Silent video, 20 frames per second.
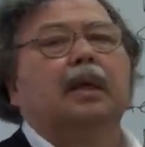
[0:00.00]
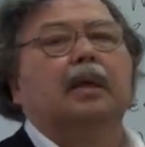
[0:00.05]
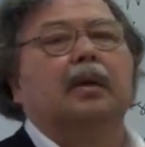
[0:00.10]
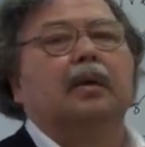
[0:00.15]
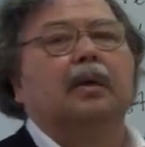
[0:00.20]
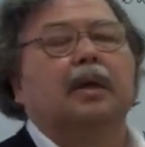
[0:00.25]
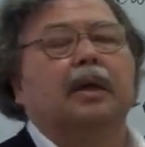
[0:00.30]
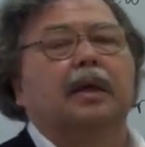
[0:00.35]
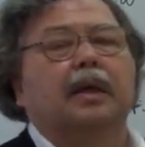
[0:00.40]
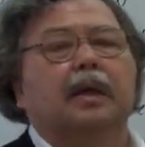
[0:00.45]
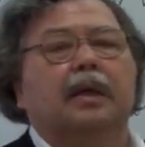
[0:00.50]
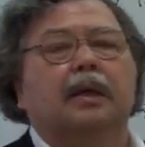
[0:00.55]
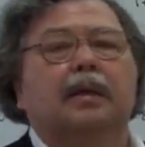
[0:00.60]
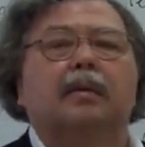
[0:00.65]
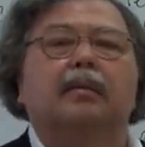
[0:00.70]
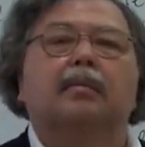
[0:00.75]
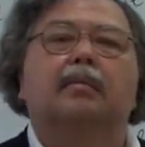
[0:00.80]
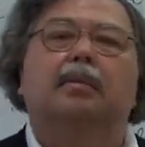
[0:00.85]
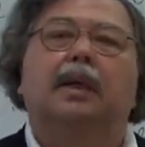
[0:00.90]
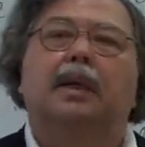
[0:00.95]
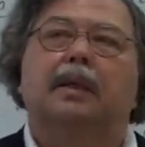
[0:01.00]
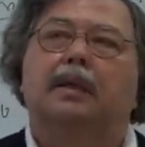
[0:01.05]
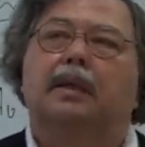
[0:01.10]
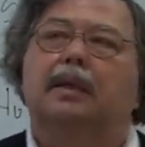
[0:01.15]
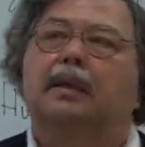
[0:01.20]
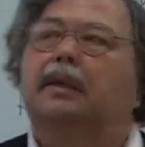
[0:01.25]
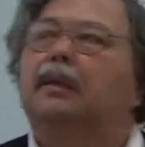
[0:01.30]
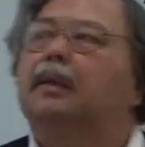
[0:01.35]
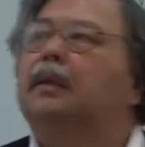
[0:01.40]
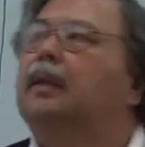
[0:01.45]
Okay, but
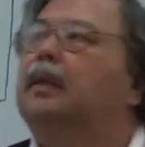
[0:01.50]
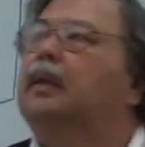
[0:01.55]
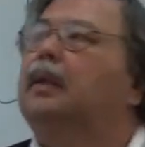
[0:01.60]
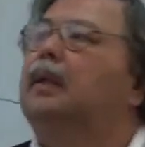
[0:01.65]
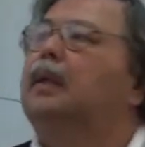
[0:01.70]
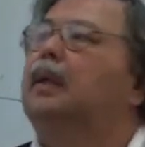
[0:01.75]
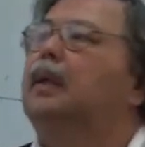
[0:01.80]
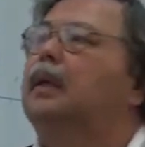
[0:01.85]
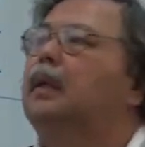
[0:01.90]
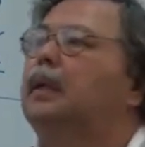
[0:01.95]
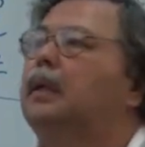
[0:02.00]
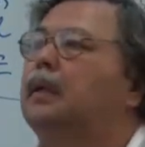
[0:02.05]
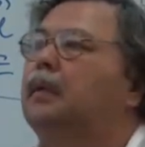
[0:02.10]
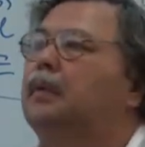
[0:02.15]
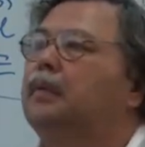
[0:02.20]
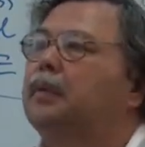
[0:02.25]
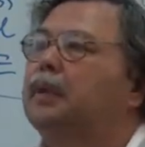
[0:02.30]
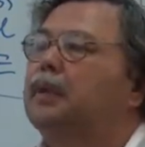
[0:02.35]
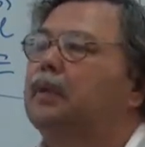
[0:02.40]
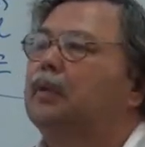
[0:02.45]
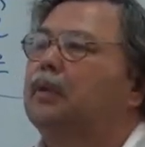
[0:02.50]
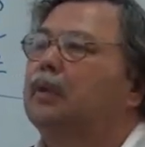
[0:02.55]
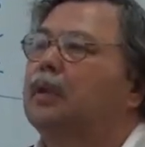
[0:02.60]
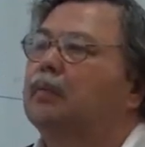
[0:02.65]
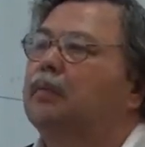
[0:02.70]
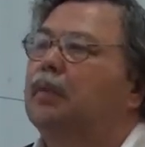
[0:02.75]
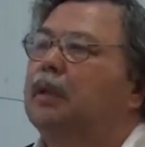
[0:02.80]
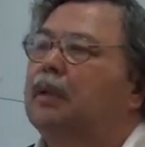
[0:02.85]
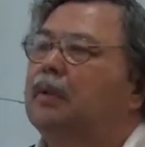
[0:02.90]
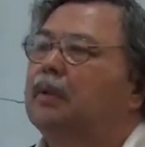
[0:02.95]
if we talk
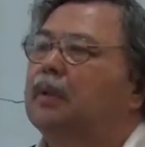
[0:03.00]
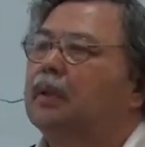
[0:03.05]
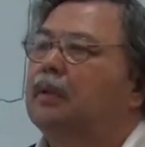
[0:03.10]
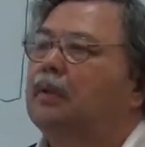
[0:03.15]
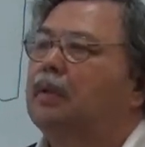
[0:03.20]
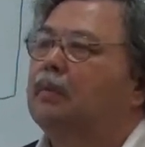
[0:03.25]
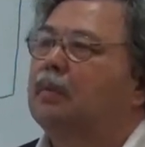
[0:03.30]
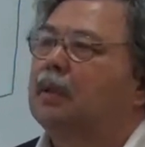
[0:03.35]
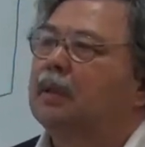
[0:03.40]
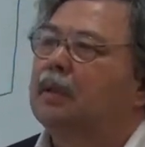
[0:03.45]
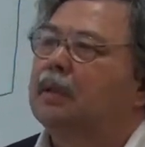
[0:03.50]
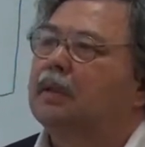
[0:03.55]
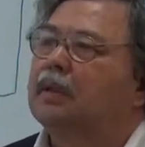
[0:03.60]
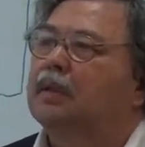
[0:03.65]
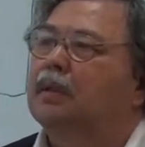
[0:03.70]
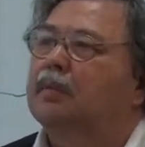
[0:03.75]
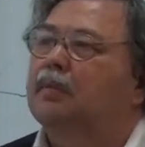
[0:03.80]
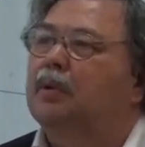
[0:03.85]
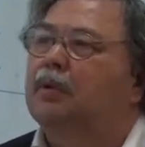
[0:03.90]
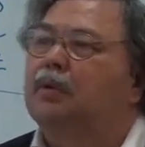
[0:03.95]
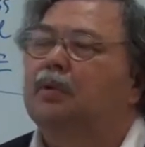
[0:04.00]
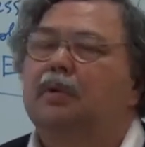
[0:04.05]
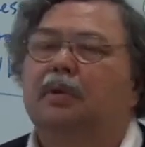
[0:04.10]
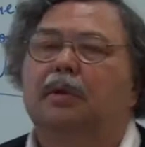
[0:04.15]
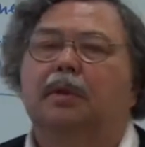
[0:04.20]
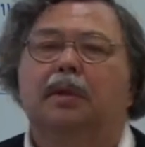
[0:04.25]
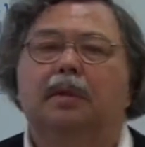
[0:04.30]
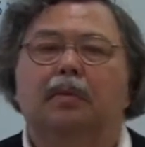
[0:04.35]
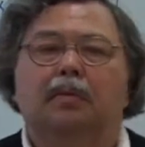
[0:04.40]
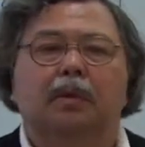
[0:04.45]
about a normal
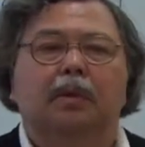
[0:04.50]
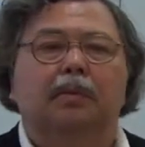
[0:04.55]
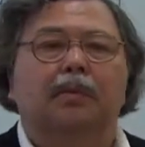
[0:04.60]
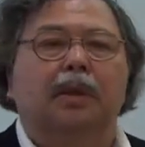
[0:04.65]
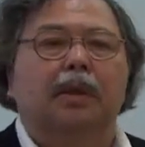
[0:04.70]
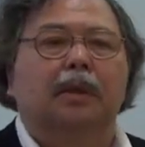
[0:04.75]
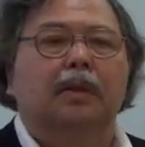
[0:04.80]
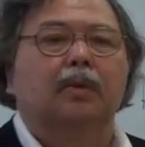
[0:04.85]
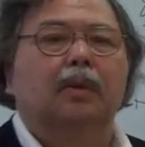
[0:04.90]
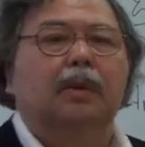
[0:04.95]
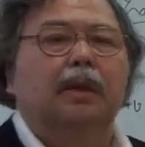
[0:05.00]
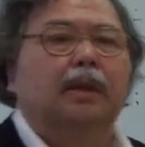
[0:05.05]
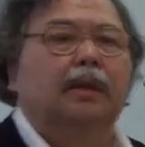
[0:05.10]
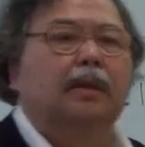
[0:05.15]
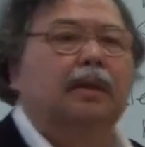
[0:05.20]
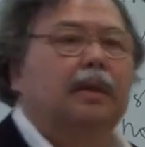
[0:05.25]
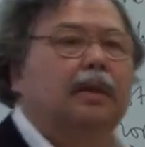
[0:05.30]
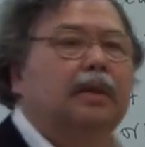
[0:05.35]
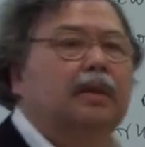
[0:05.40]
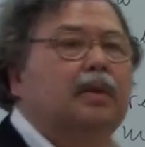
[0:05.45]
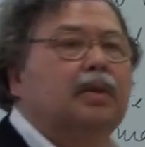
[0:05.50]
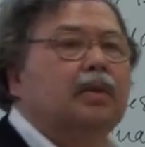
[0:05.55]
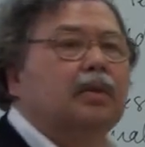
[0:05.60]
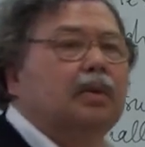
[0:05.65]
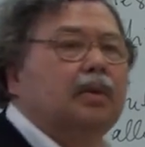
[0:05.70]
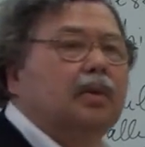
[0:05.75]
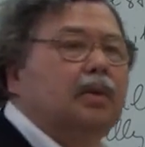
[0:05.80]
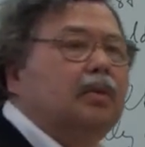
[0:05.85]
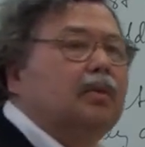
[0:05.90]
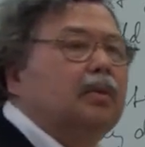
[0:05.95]
distribution, it would be a good idea to
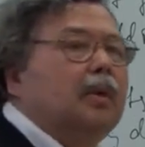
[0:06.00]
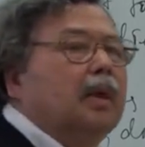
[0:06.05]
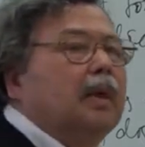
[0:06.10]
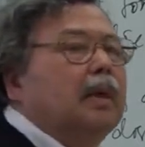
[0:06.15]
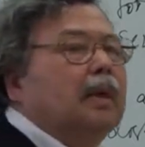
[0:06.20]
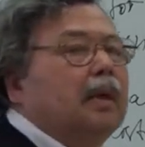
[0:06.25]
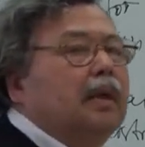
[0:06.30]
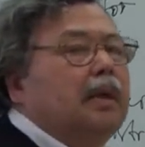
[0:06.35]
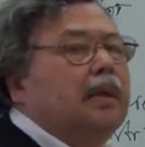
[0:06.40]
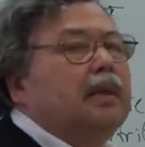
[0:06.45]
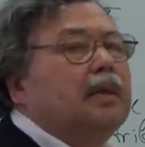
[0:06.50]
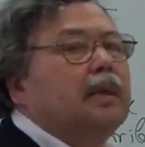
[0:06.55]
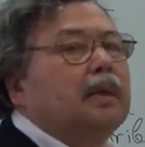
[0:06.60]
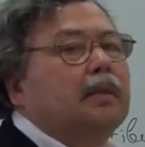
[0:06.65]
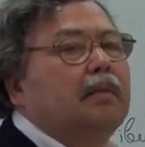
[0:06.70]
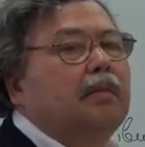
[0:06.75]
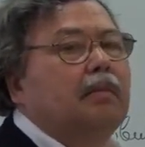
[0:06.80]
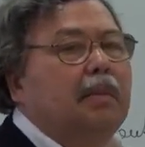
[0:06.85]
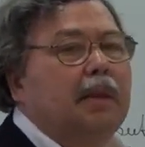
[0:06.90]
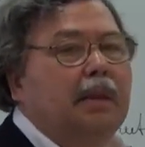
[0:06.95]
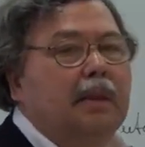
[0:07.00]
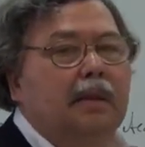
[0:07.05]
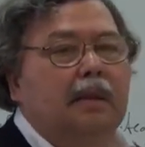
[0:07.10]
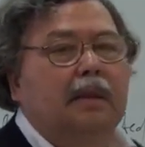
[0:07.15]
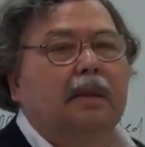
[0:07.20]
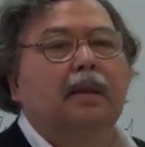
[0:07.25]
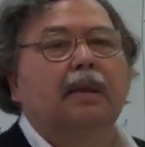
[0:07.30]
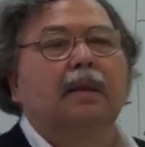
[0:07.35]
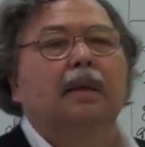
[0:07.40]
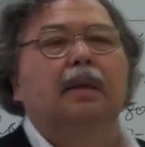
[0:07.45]
know It's
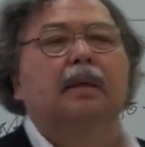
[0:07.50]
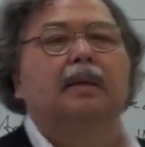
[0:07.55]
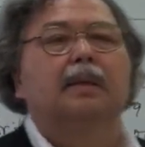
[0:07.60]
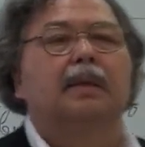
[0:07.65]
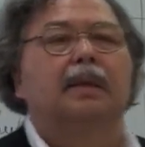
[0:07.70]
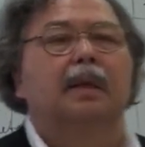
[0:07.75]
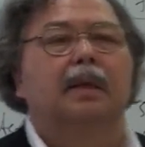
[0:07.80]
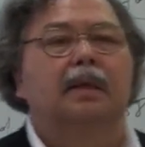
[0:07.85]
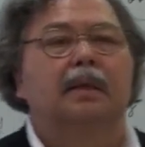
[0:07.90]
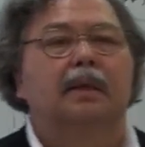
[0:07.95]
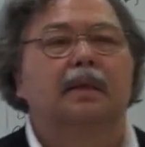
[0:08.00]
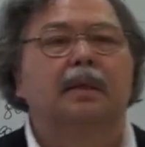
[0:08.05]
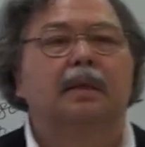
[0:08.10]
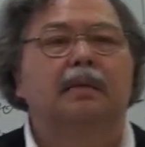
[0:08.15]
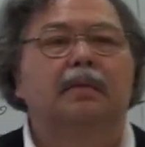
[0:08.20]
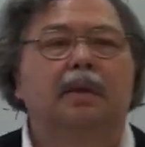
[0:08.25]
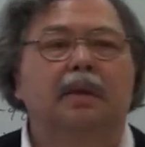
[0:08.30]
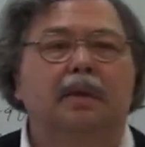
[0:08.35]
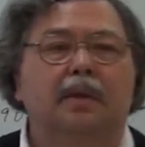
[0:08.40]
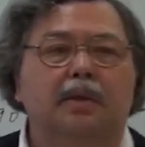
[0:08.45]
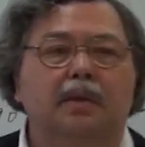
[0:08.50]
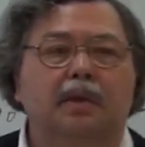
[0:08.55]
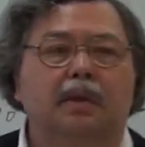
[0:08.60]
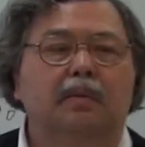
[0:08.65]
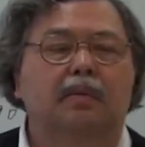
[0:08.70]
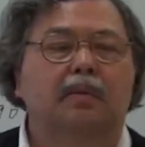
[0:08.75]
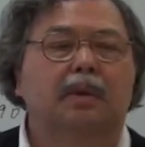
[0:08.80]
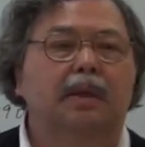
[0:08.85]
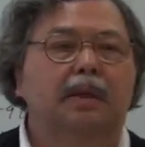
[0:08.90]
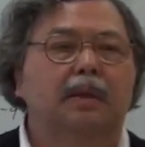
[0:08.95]
mean and standard
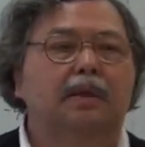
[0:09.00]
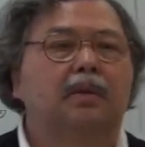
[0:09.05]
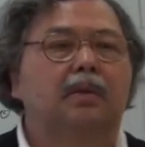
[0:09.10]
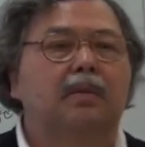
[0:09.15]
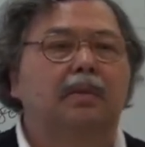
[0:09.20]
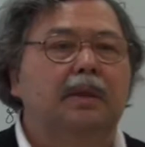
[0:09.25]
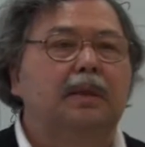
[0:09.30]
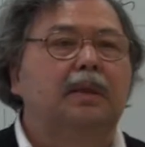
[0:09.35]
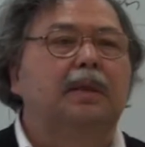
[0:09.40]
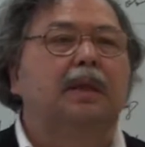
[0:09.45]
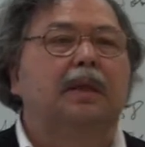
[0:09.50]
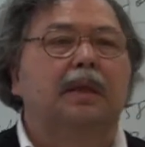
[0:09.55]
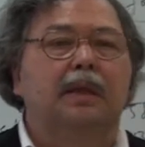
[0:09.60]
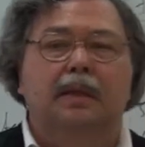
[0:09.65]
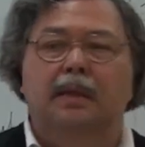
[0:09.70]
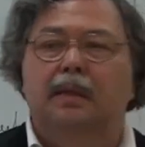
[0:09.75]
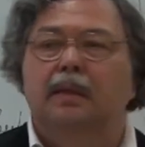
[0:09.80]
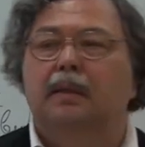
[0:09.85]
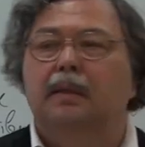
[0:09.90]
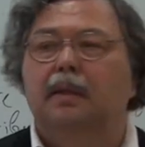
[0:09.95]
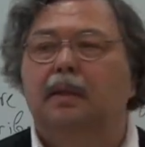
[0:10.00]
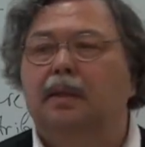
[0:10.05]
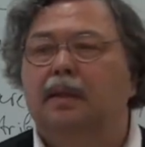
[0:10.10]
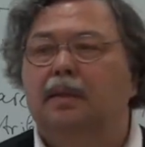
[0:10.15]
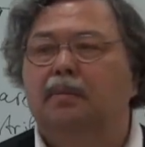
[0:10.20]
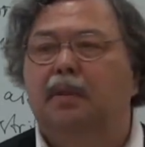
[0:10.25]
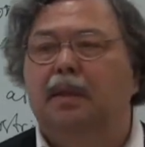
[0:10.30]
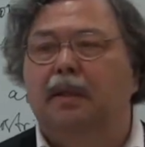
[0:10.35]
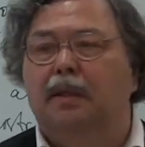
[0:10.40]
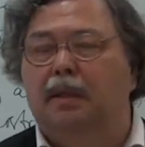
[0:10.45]
deviation. Where do we take
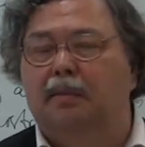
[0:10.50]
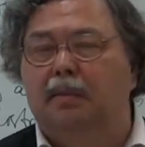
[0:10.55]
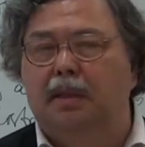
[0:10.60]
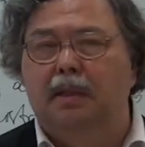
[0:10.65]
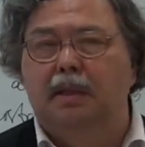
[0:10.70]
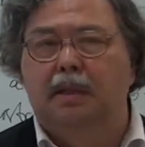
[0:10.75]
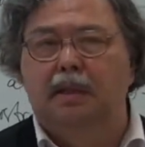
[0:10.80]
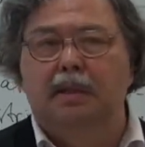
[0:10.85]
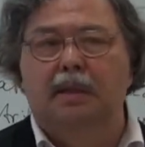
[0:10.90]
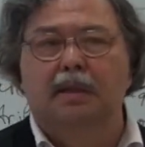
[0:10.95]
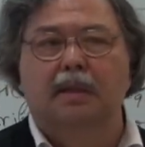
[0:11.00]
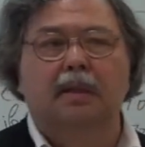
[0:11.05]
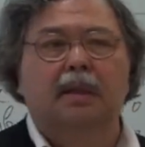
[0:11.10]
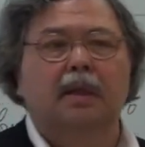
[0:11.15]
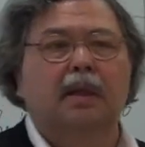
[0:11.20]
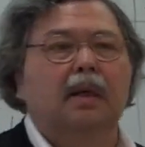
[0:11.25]
these parameters?